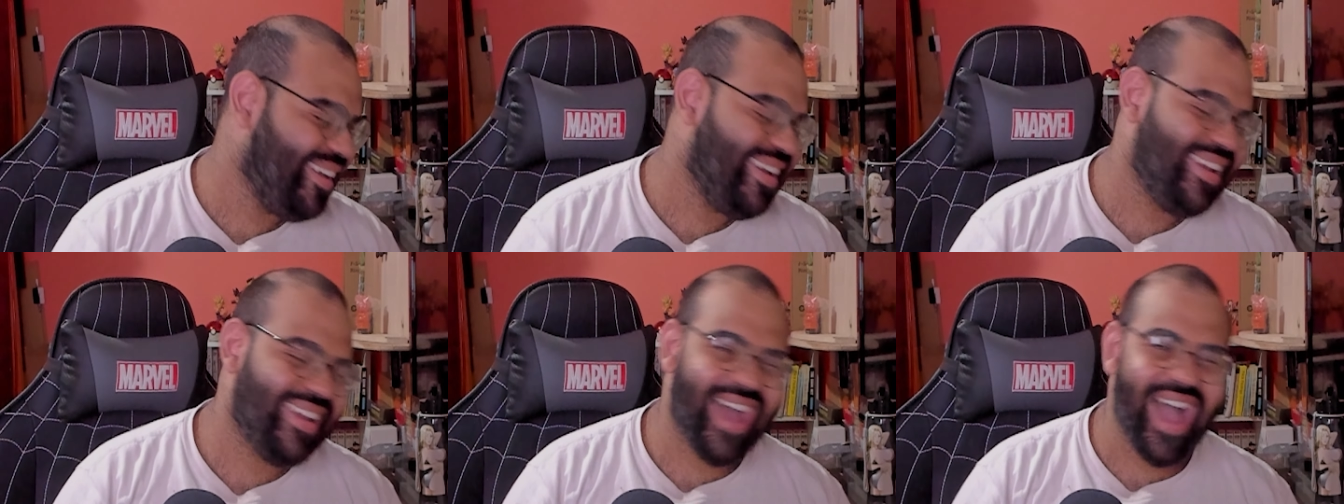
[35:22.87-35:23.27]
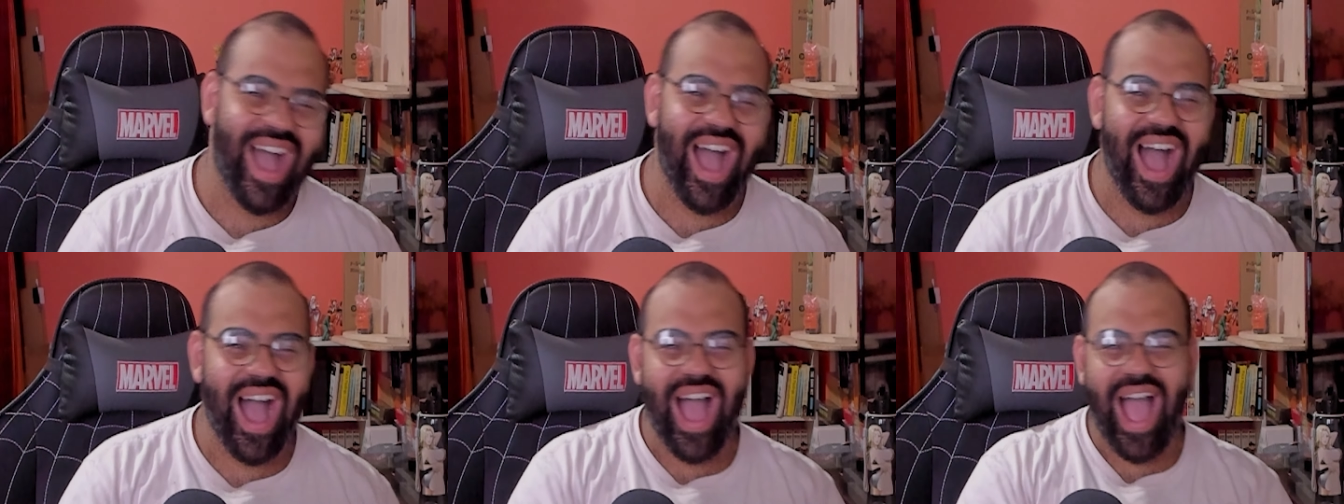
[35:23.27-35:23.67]

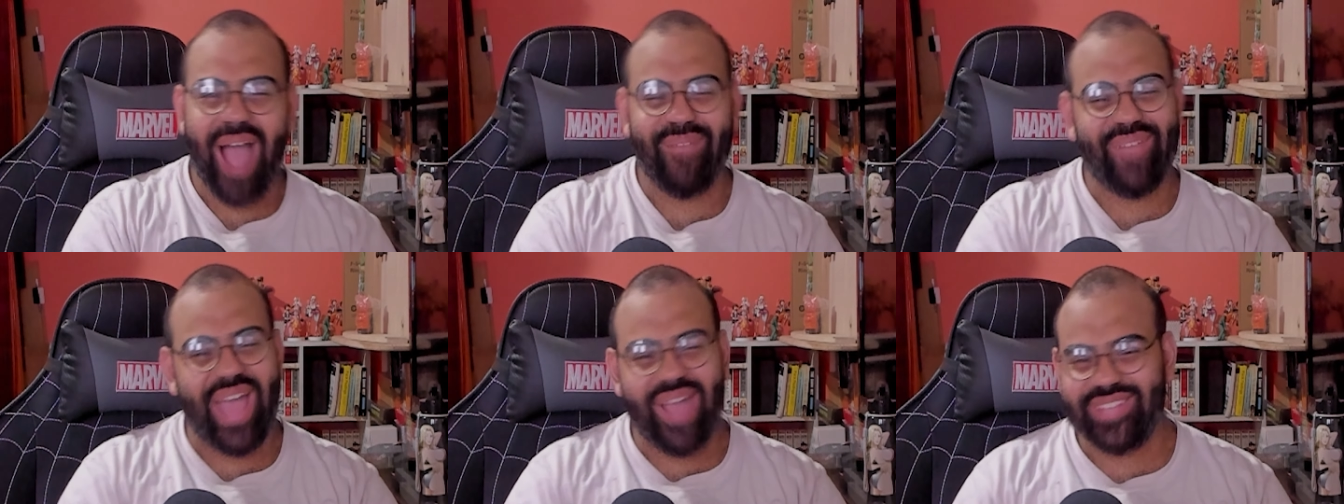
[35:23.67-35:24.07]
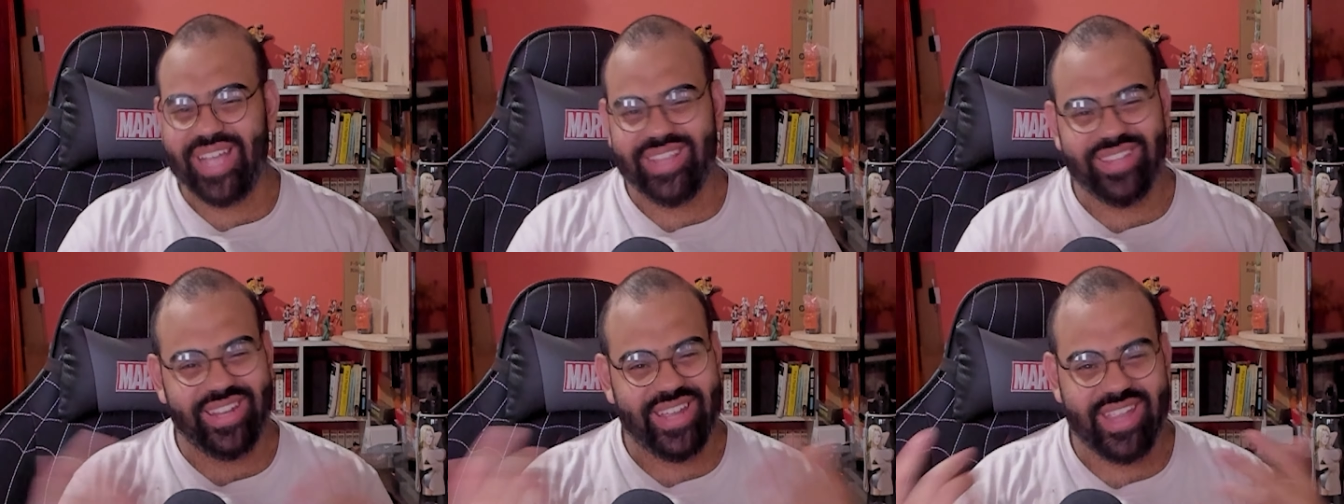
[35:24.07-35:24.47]
Nah, I'm gonna have to
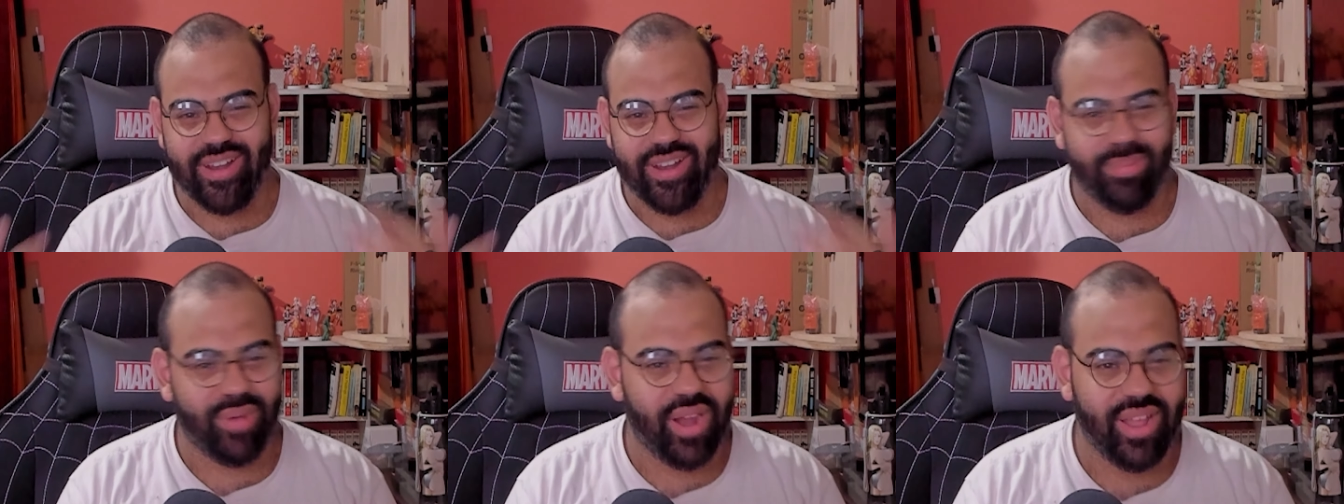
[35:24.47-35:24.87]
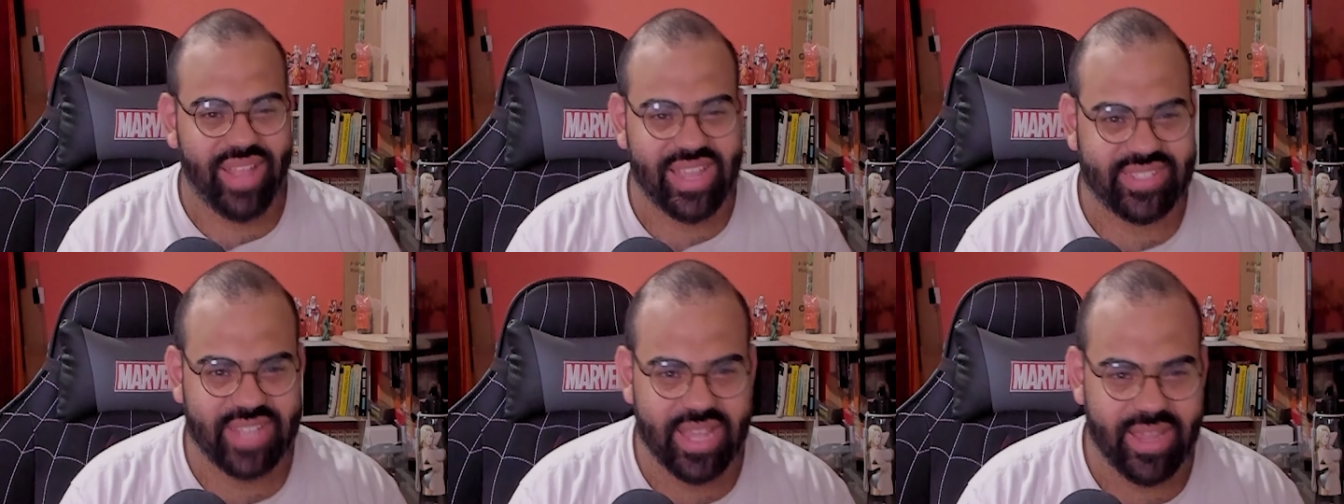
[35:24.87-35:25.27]
end it here, bro.
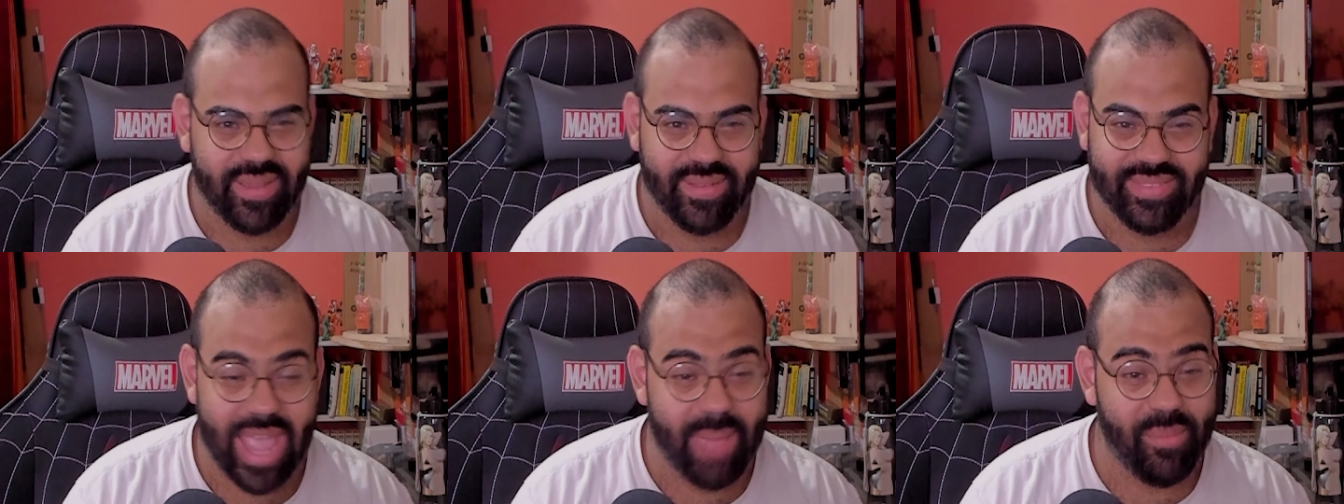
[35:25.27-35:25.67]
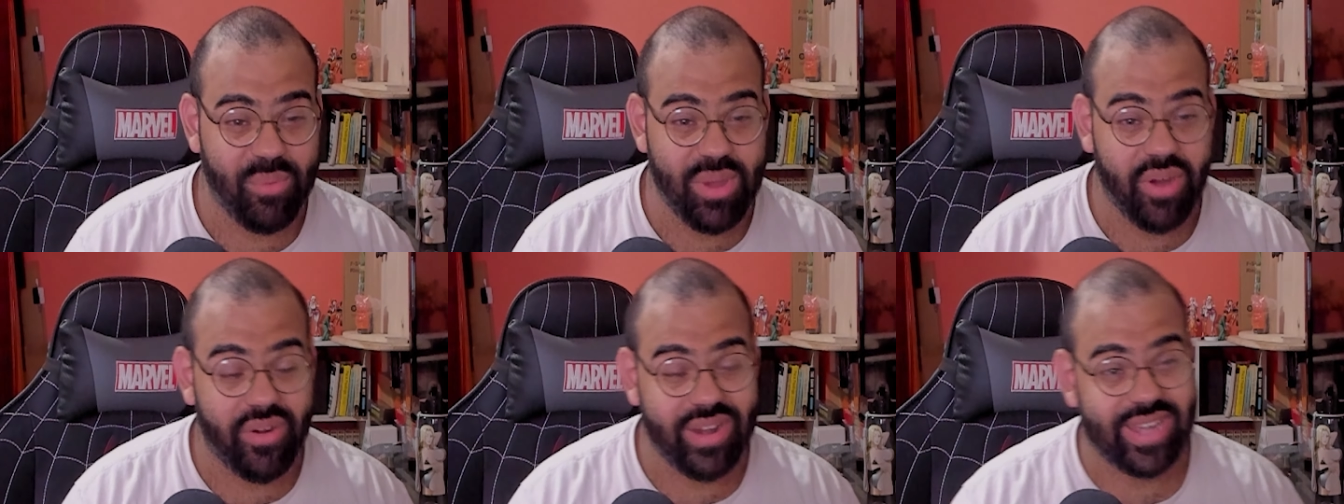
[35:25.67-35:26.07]
That's it. Damn,
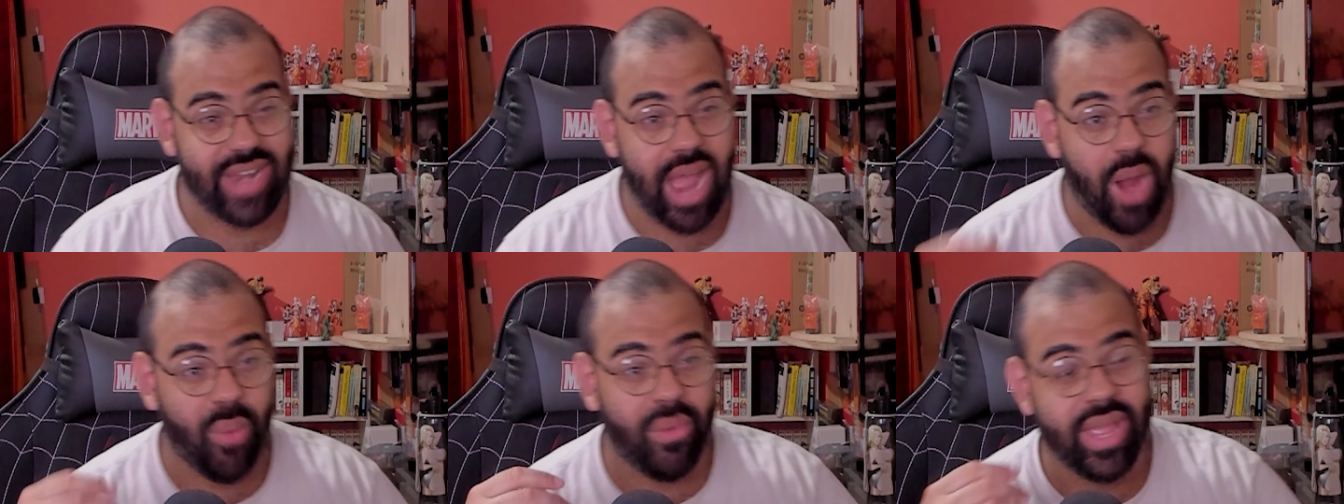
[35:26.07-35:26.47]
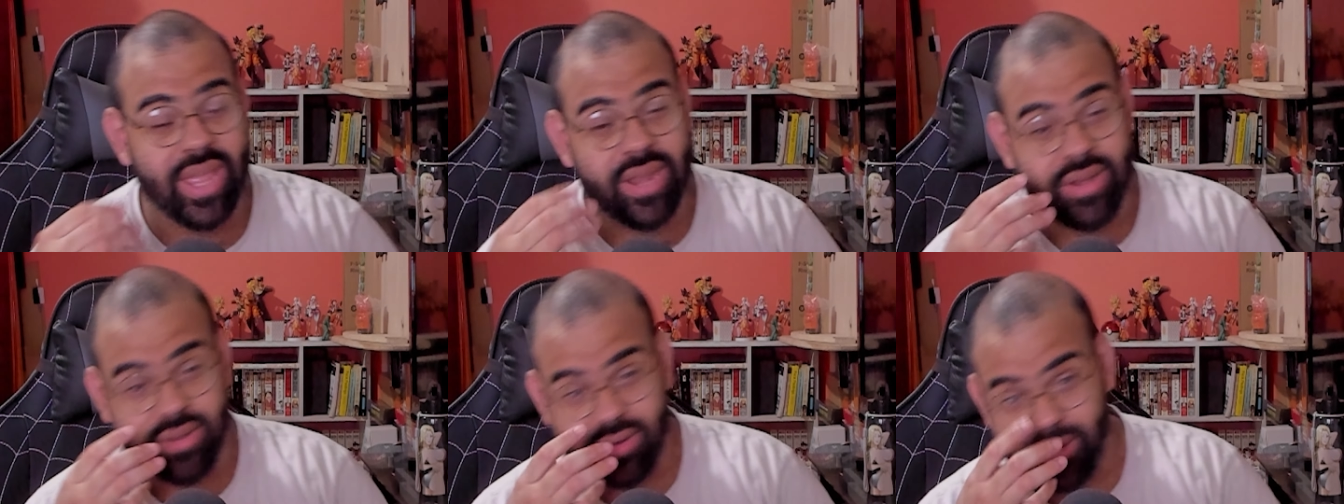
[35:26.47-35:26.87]
we already an hour
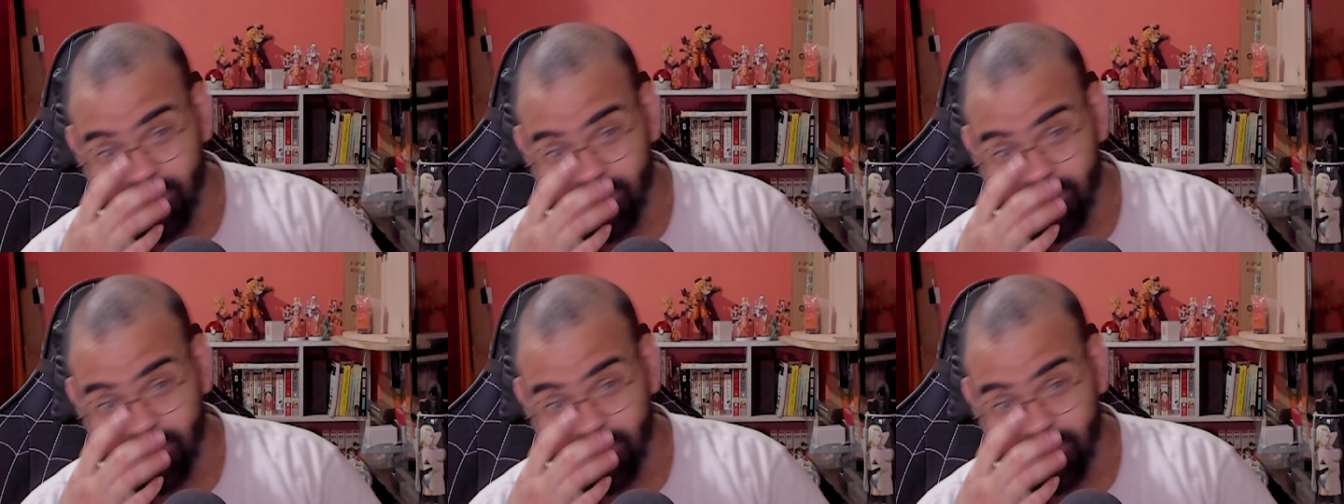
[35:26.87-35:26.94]
in.